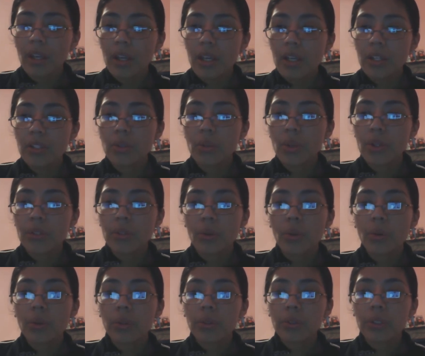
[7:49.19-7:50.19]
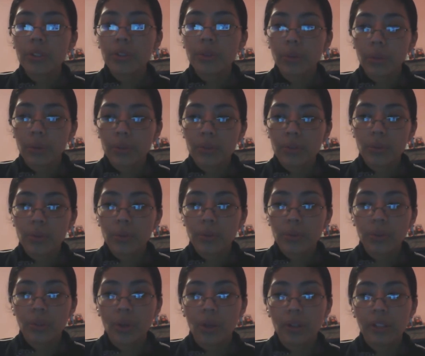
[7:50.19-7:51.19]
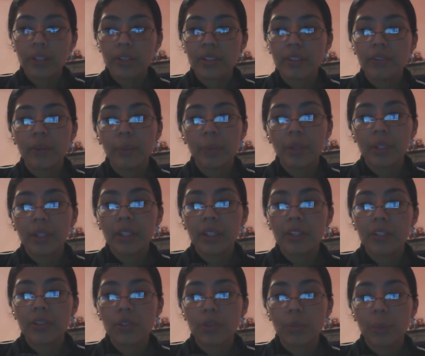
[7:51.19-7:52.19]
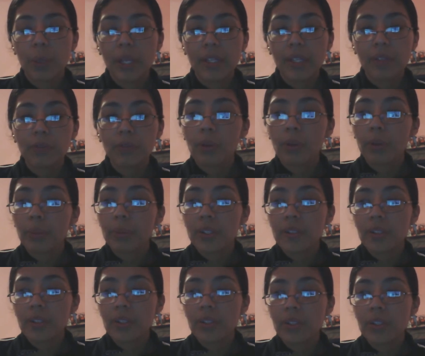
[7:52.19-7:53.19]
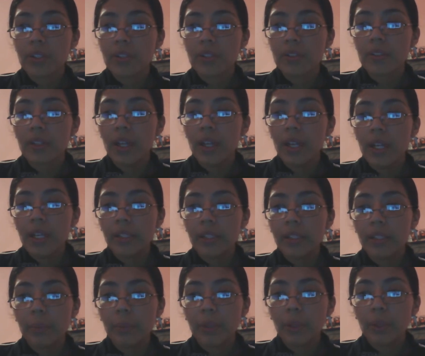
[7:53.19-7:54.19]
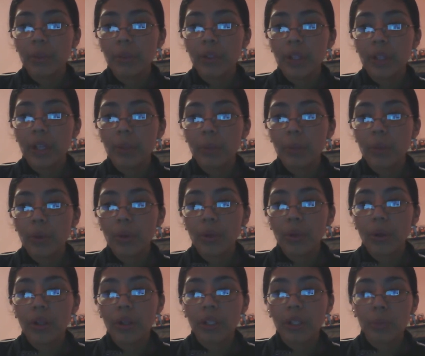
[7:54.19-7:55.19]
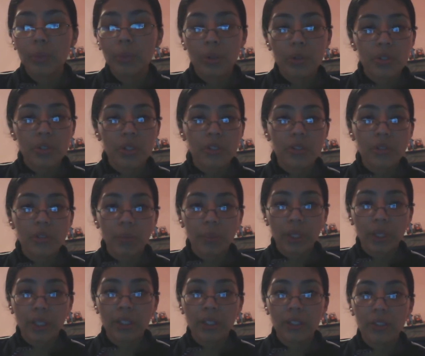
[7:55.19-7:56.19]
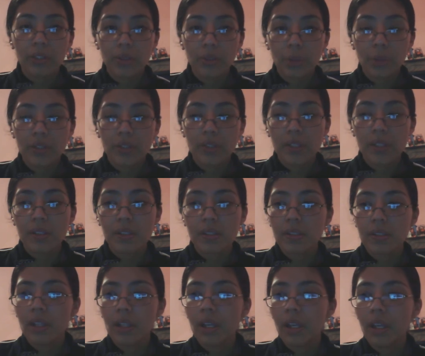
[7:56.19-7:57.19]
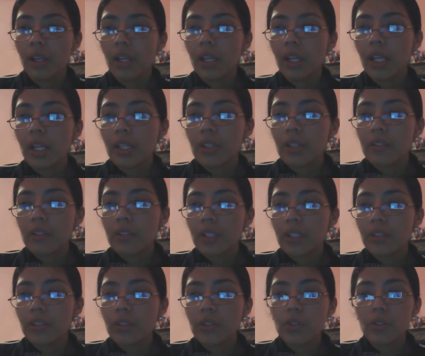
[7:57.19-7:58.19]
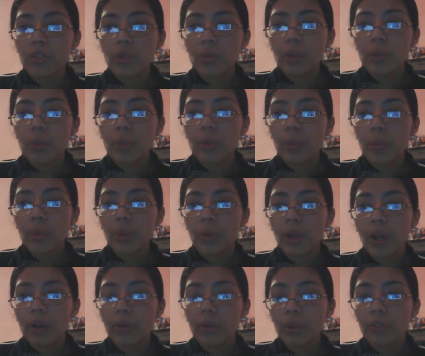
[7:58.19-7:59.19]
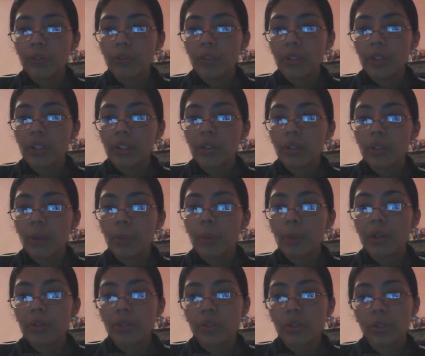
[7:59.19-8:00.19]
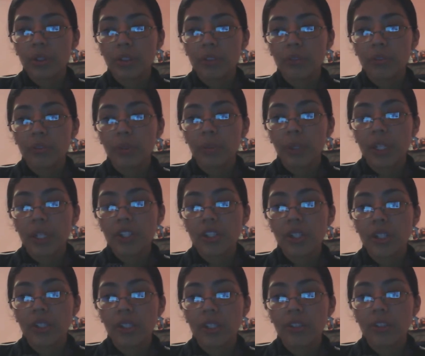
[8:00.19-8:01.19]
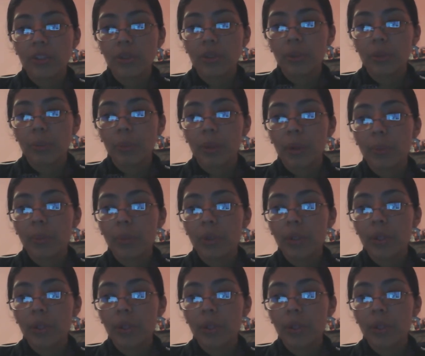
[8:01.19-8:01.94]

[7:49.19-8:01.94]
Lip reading: So, as older adults lose cognitive abilities to make informed decisions, they may rely more on emotions to make choices. It is easier to remember how we feel about certain information than to remember